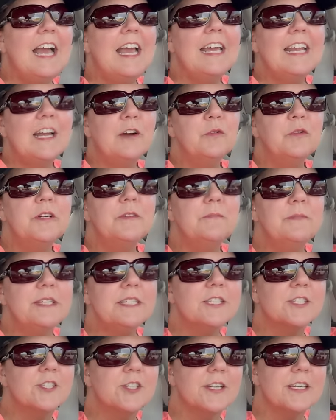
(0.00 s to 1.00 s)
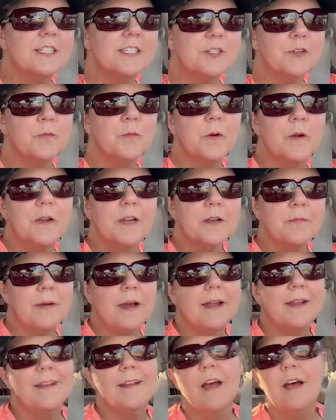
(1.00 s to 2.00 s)
and I wouldn't be stressed or worried
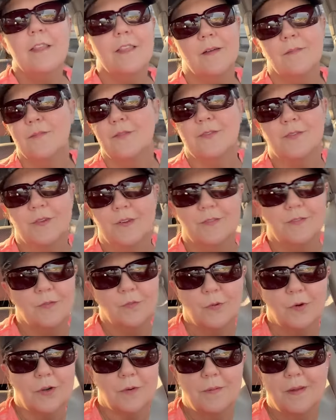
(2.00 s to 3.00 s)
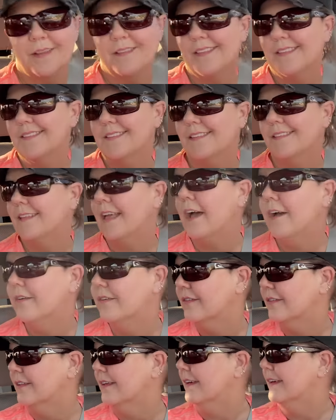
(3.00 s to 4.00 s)
about it. Not I'm stressed or worried about it. That's
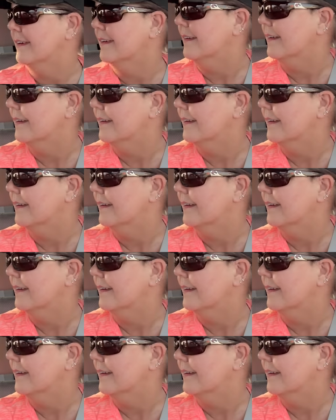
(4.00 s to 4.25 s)
totally